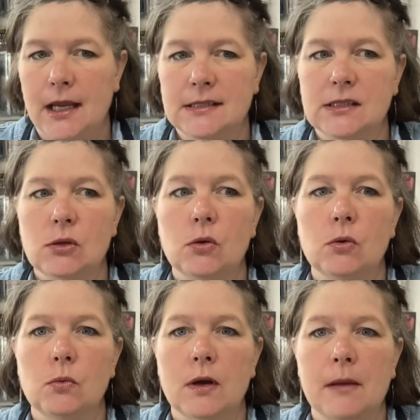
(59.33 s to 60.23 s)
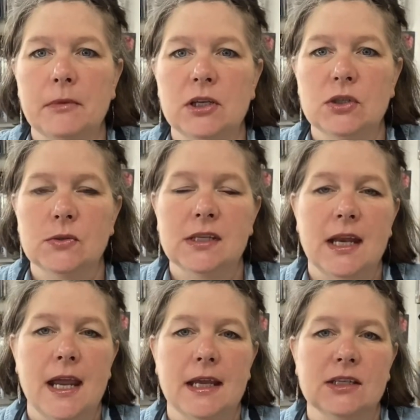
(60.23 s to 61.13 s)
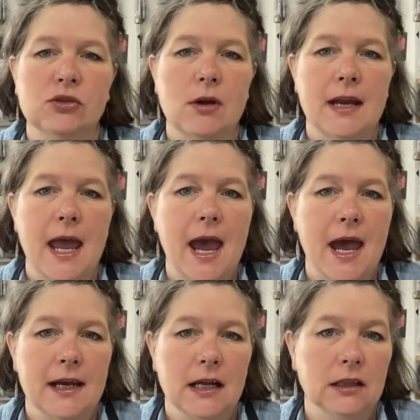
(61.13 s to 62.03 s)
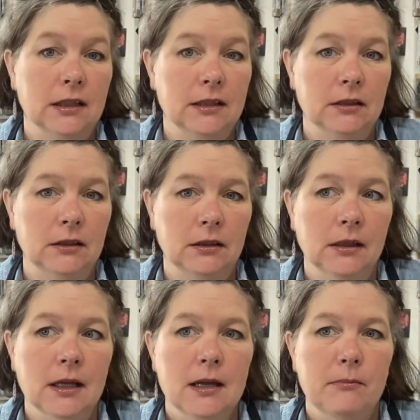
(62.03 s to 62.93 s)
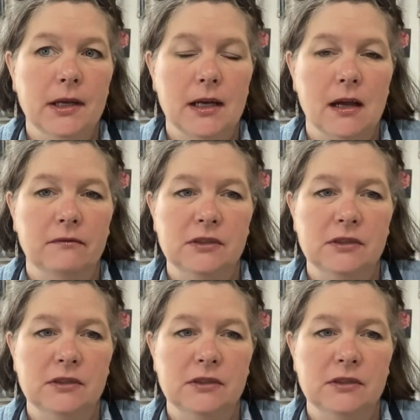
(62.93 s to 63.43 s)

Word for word: And so what I'm gonna do today is try to add a little bit of